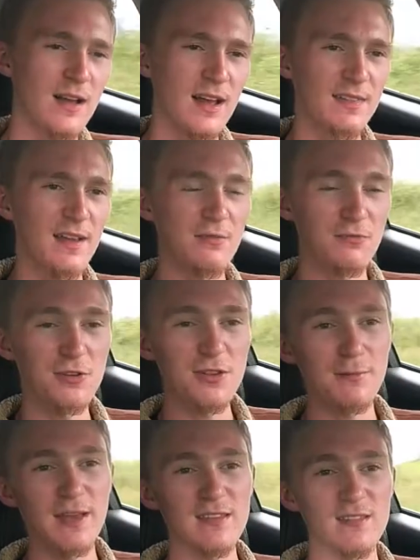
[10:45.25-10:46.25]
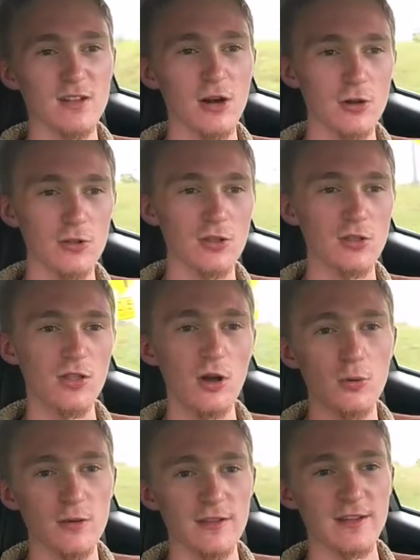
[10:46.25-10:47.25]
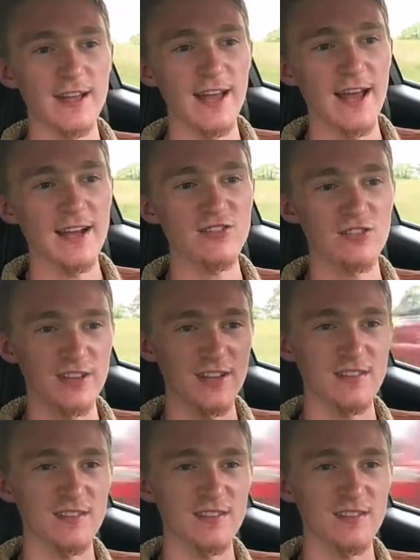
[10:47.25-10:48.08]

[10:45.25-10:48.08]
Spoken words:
and that really makes the car look lower than it actually is.